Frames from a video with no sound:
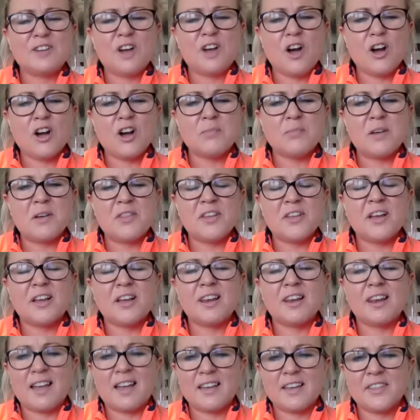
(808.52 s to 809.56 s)
talk about the
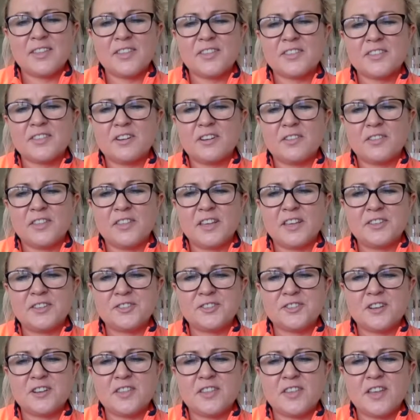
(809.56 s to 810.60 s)
Goliaths of the
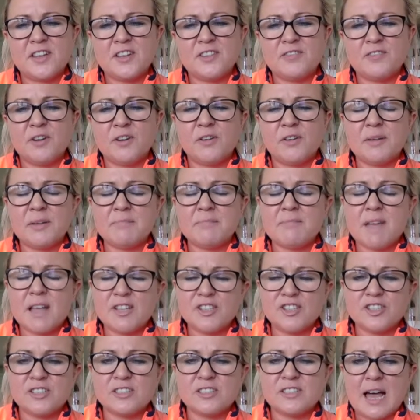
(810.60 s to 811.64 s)
internet then. You've already
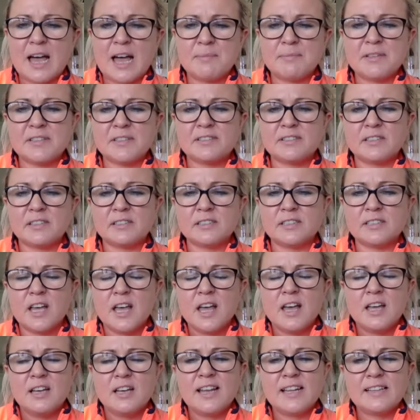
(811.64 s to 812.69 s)
mentioned Amazon.
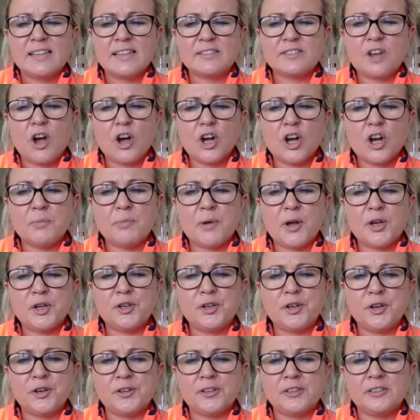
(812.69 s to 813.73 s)
Yeah. Let's talk about
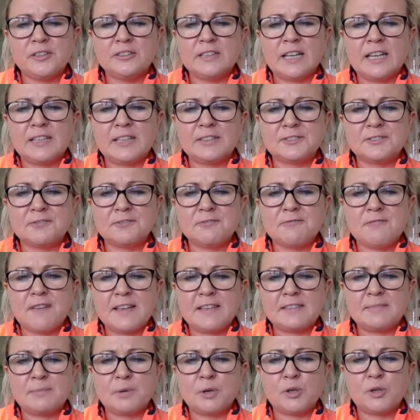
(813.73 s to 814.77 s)
Google and
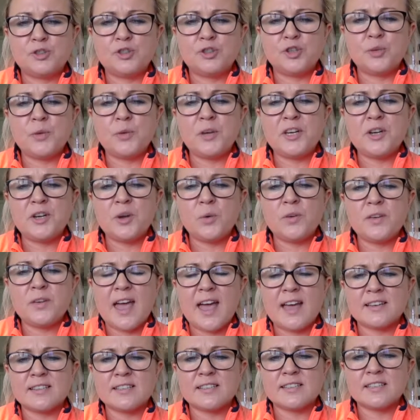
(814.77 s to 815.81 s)
Facebook. Do we know
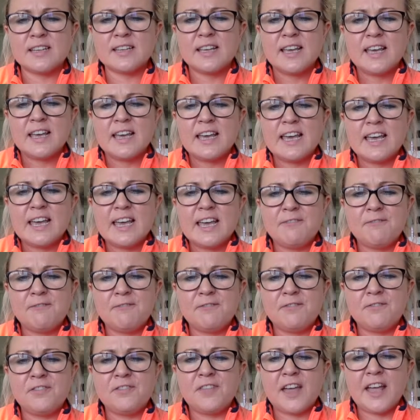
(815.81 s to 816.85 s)
yet if
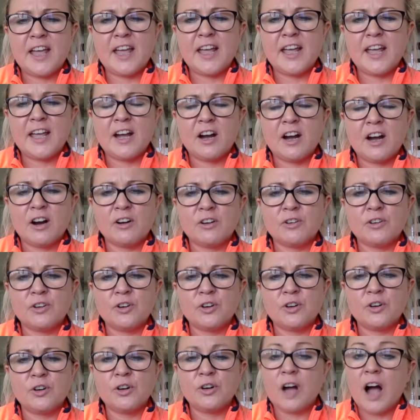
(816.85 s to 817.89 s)
they
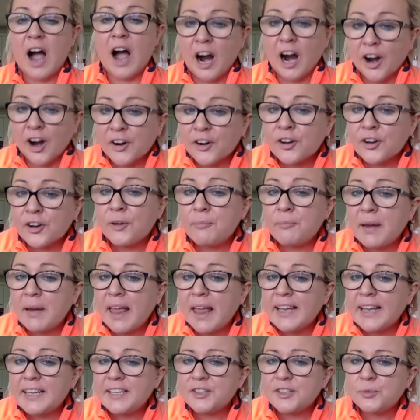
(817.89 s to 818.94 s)
are
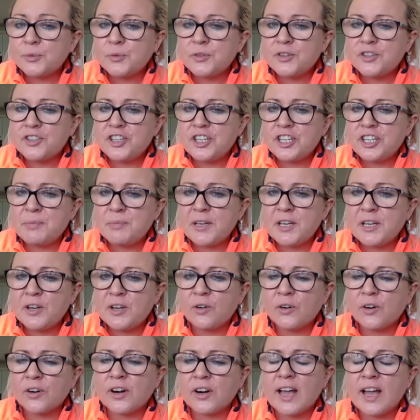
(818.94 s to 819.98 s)
compliant with
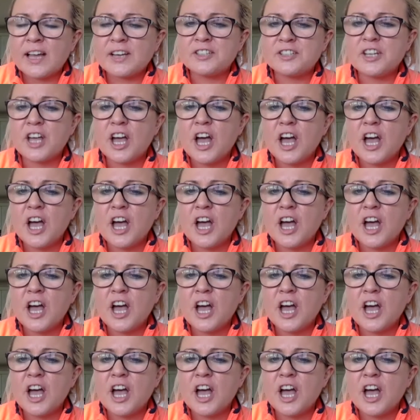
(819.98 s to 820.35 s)
GDPR and